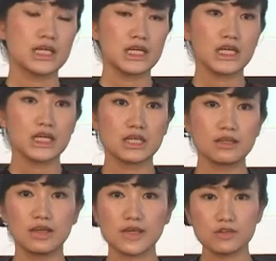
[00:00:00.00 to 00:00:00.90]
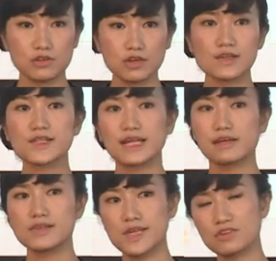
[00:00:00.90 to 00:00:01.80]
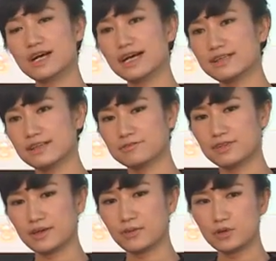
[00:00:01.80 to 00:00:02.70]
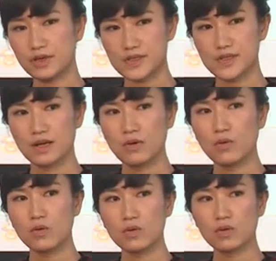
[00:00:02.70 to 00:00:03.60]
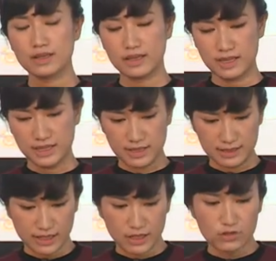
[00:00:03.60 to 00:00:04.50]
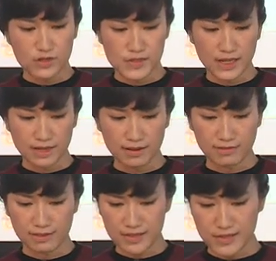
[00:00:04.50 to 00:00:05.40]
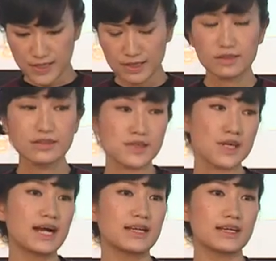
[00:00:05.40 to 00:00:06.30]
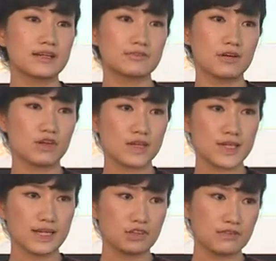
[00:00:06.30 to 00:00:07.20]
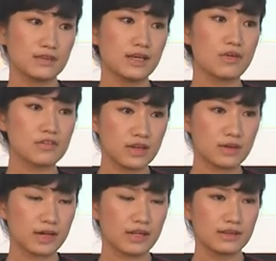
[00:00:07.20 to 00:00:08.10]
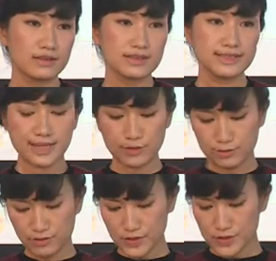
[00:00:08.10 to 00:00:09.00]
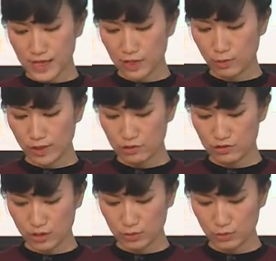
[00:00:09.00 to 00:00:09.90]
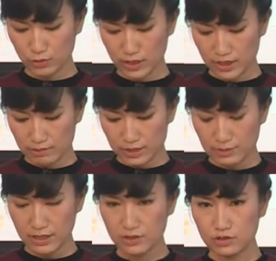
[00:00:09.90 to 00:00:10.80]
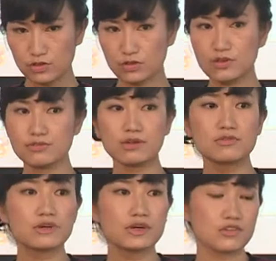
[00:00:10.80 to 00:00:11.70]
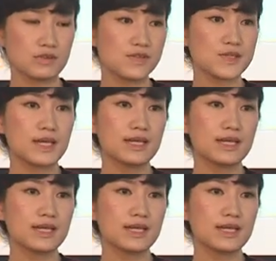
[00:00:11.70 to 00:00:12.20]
in translating such kind of works, or interest on this kind of translation theory. So first I will show maybe 2 different versions,